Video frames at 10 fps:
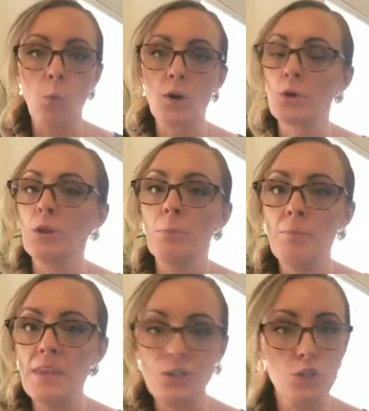What are the
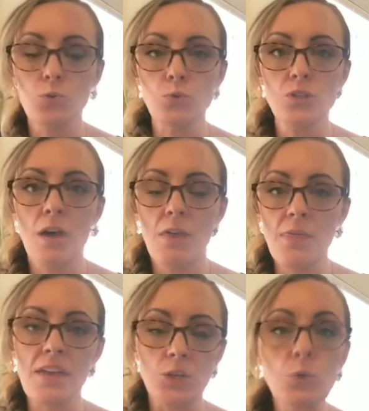issues
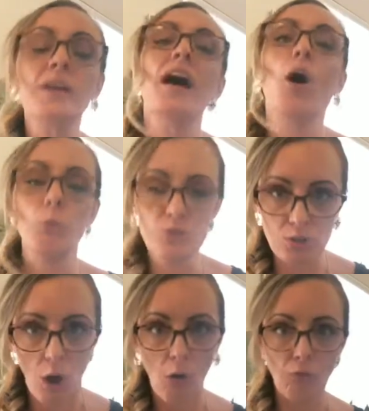that you can help
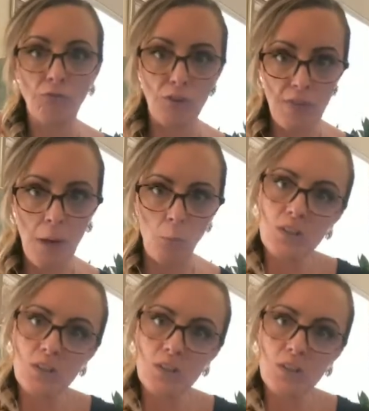solve for them?